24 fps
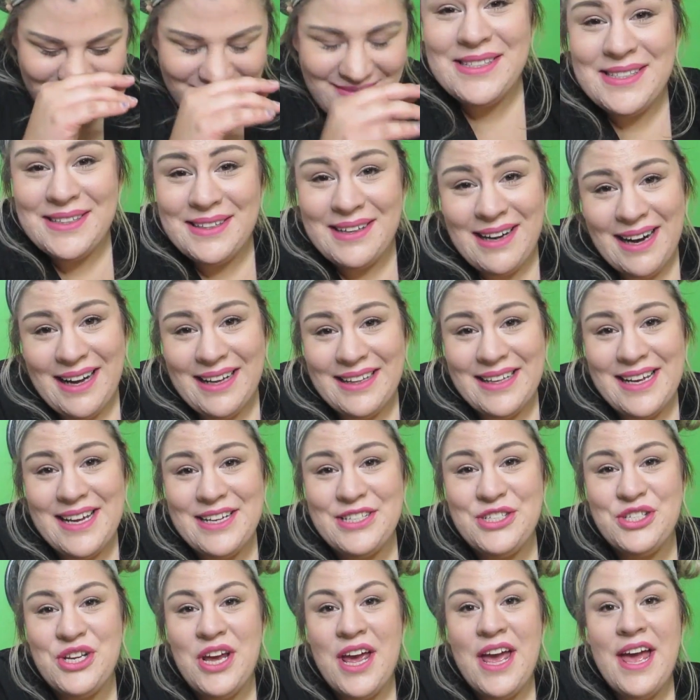In
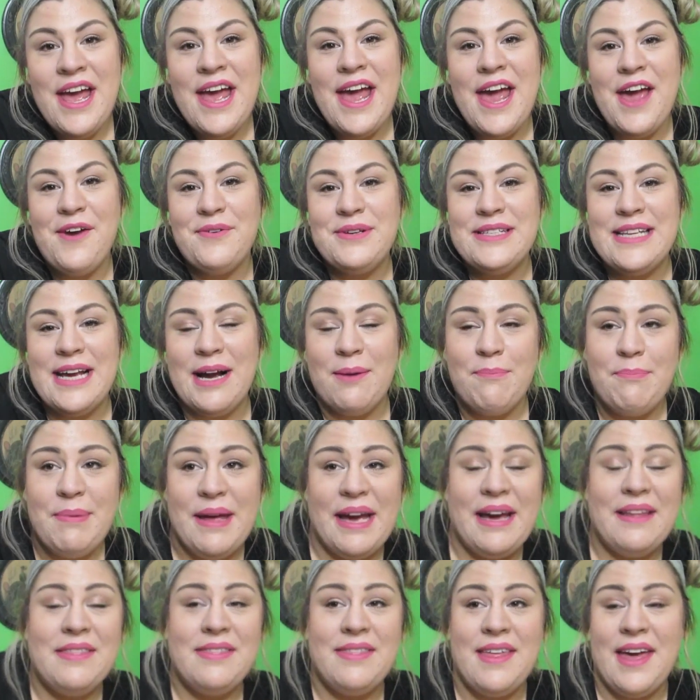college, it was like a
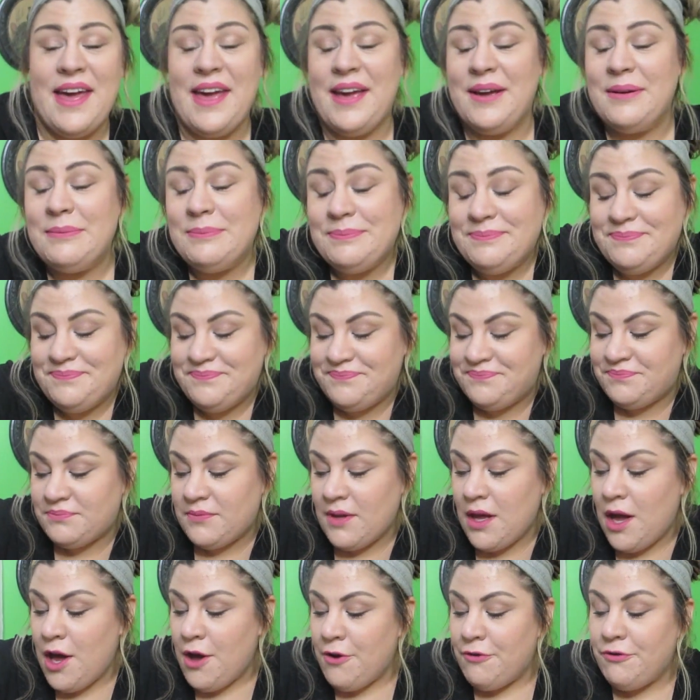big thing
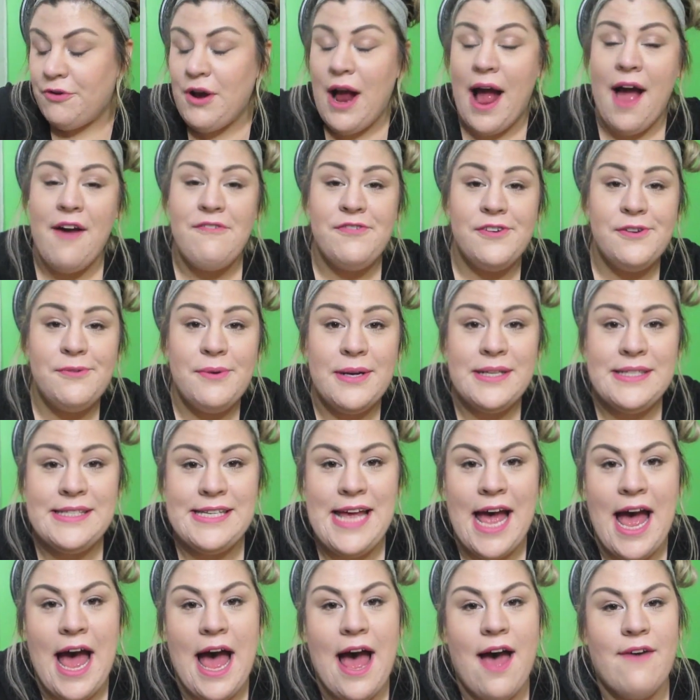for everyone to
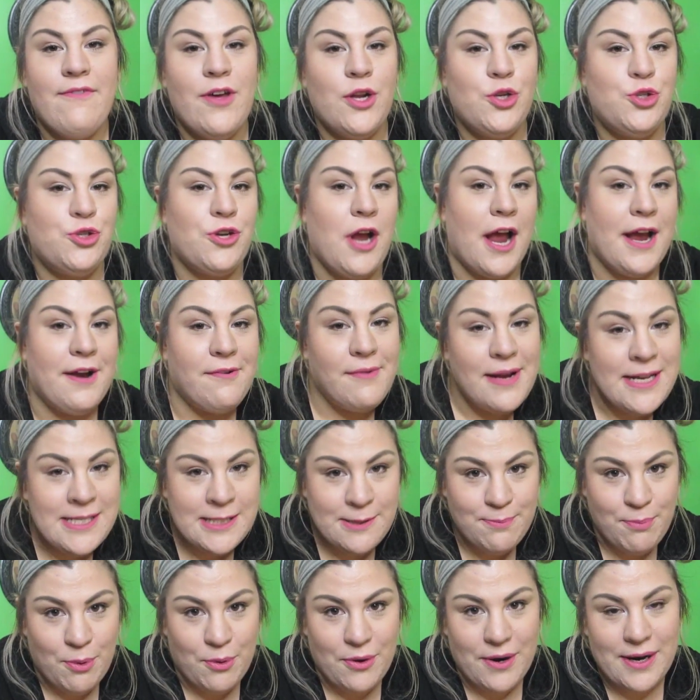have dry
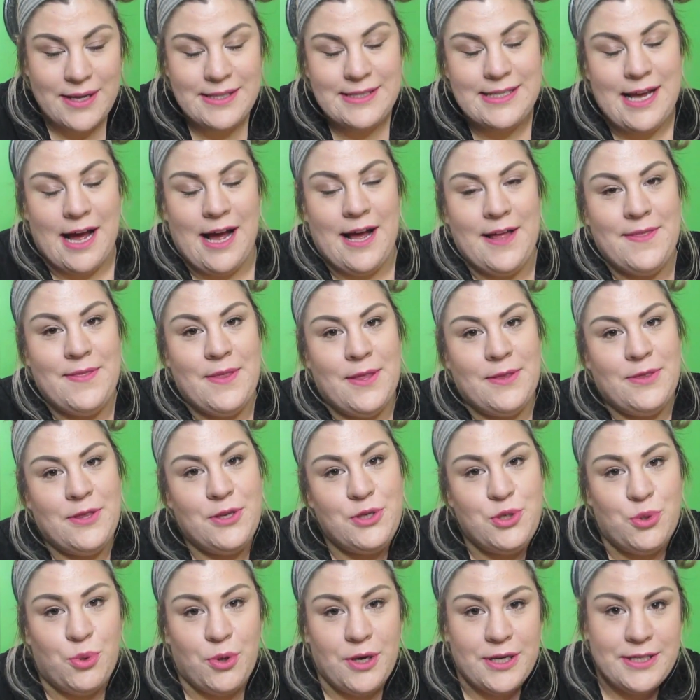erase boards on the
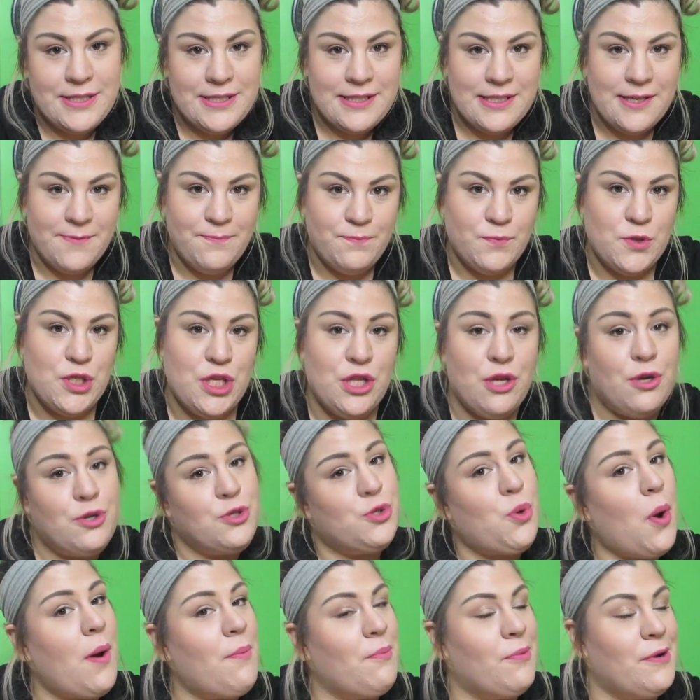doors to their
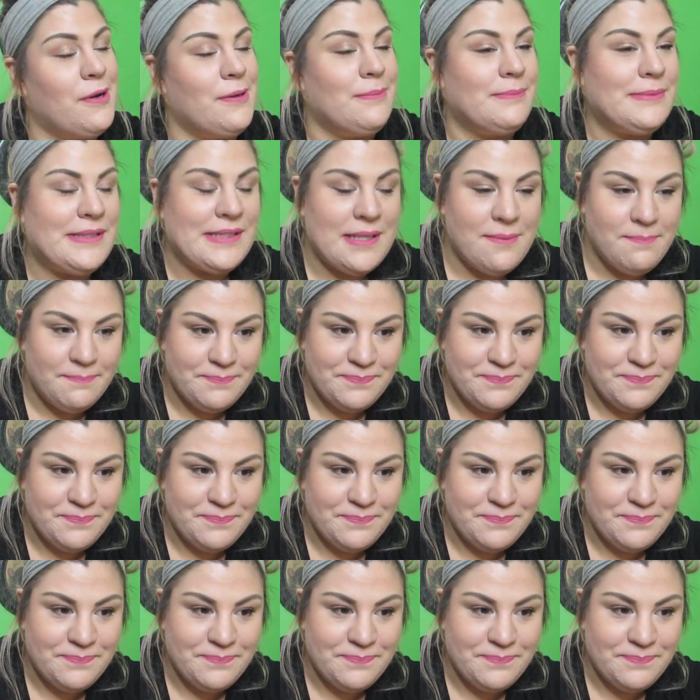dorm rooms.